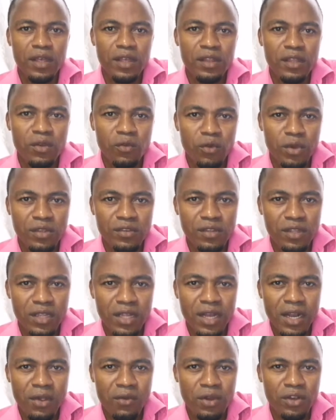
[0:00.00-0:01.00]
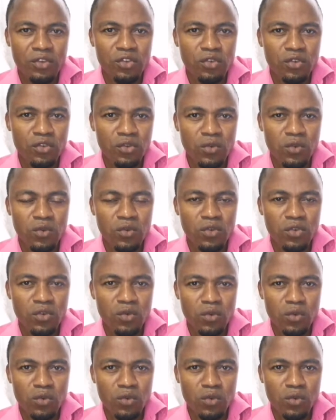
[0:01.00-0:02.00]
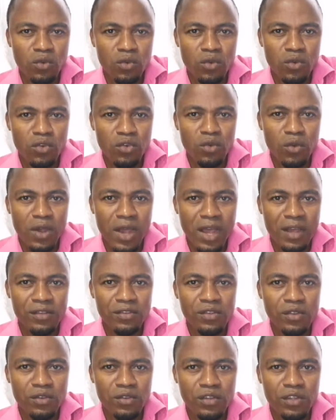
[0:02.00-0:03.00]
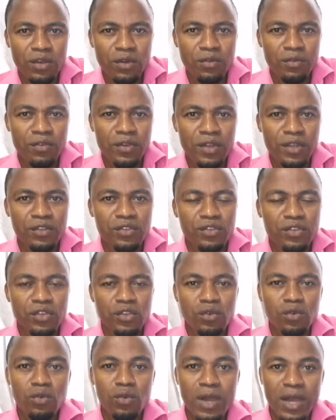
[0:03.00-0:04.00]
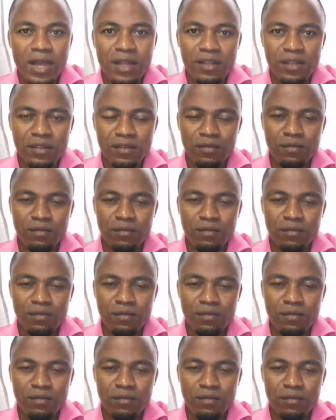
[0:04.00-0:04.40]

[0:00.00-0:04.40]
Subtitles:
The question that I want you to ask yourself is, you are